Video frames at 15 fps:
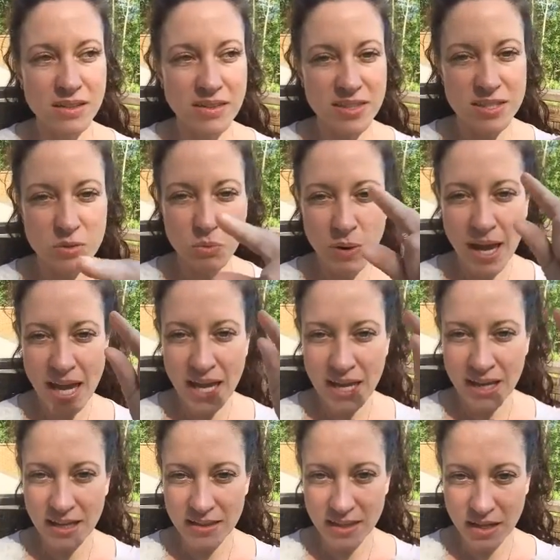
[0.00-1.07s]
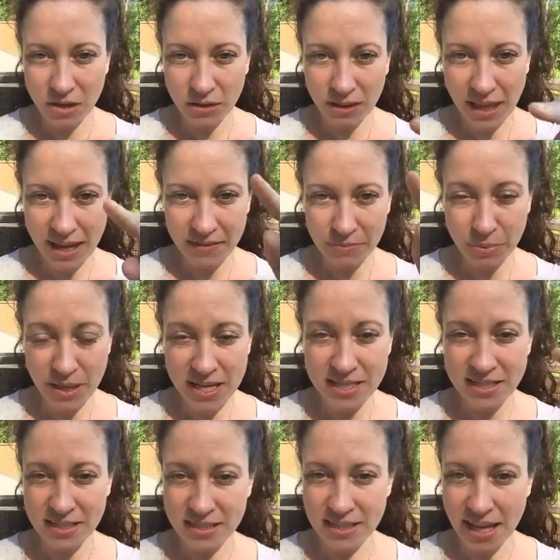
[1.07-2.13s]
this way that our life
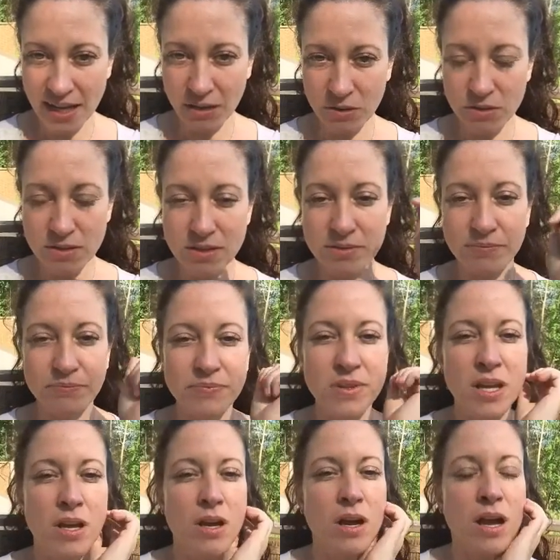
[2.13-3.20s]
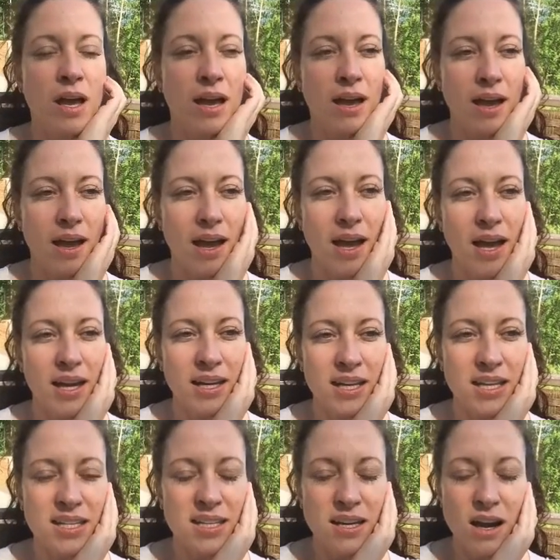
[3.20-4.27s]
plays in cycles. And
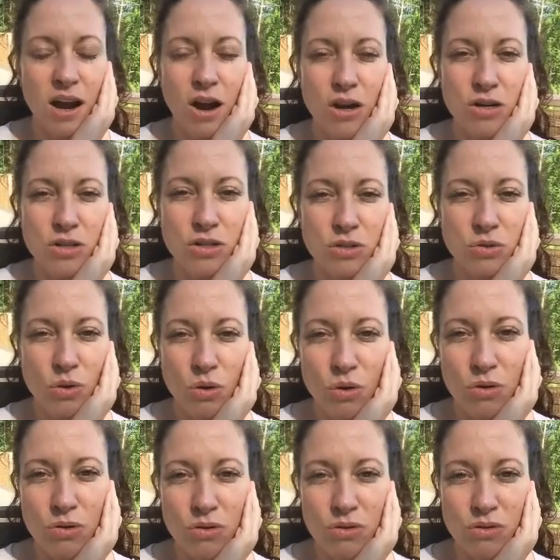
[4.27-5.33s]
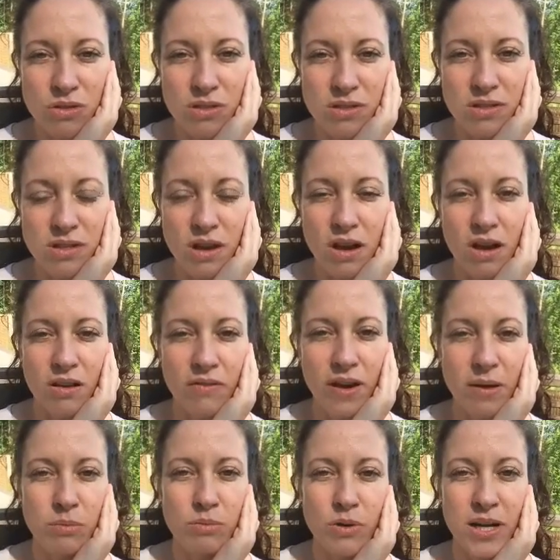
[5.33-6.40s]
our souls, our
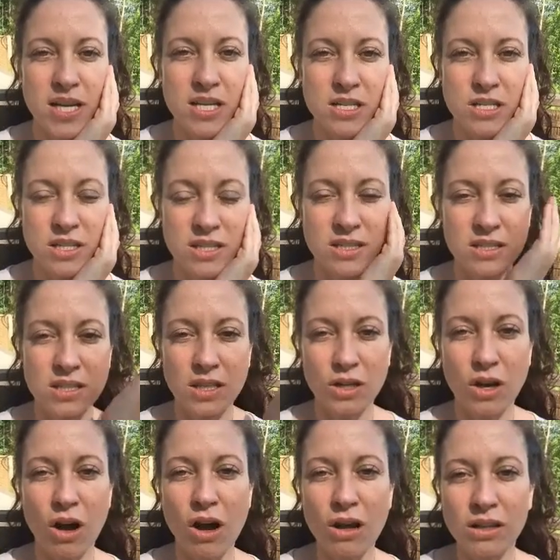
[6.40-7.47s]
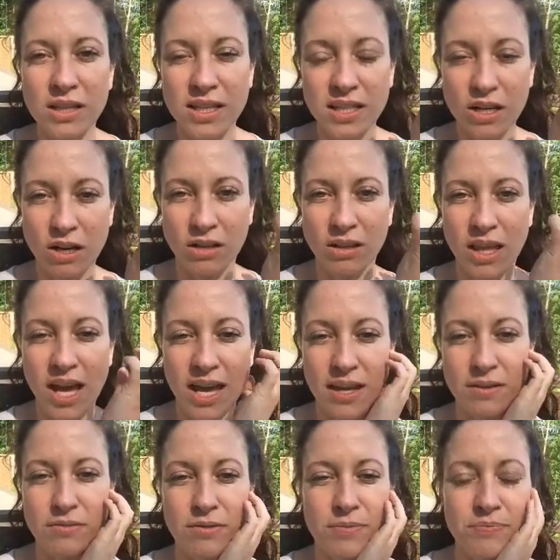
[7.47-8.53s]
vibrations call in our
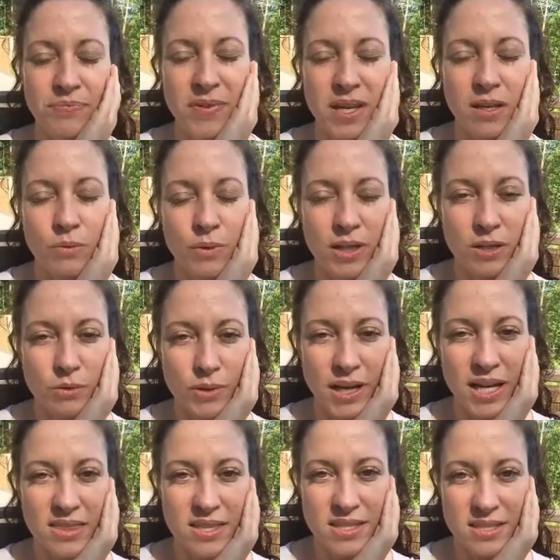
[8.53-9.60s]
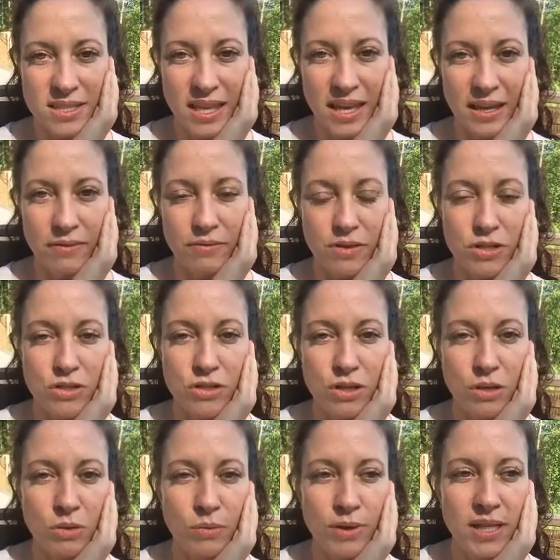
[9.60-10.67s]
life. We create this life
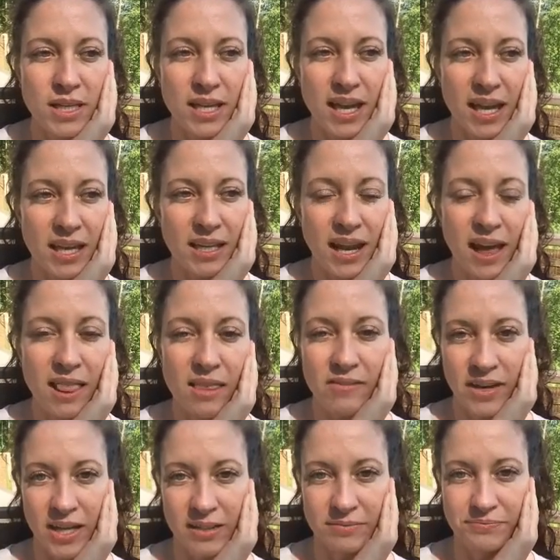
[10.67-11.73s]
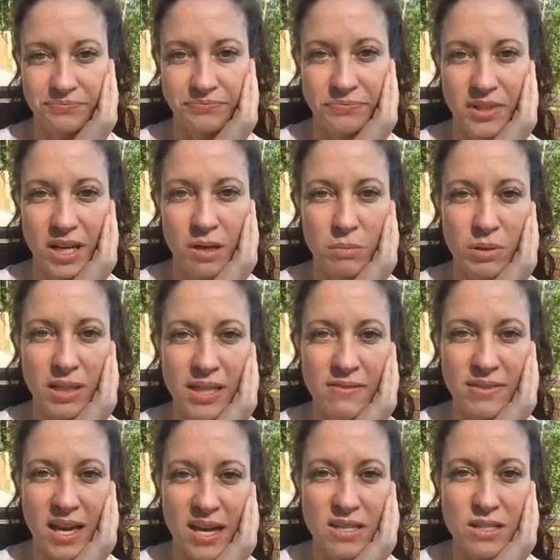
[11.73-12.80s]
so we can elevate. I
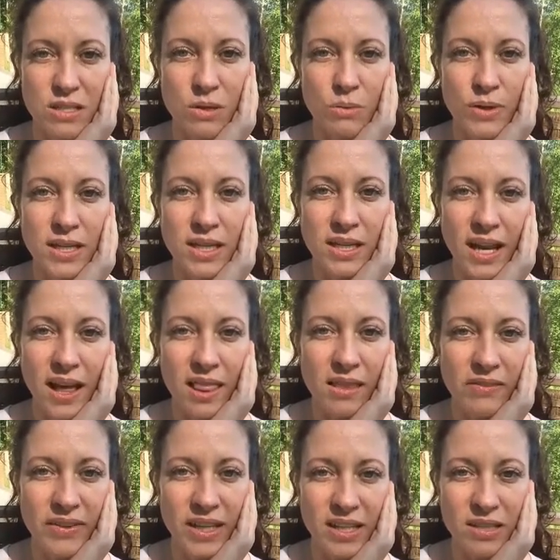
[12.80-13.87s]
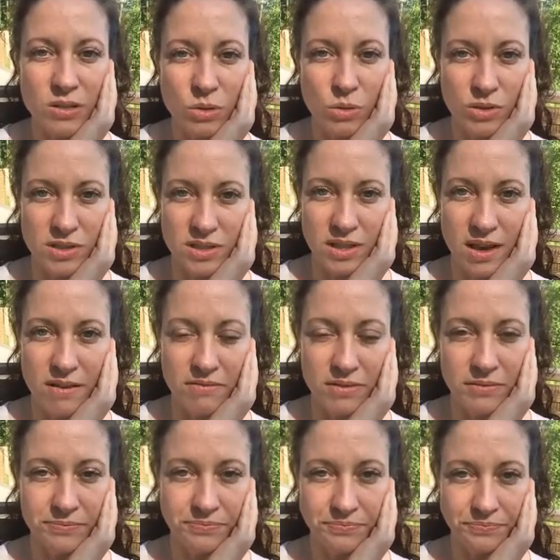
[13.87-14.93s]
believe that. So we can elevate towards love.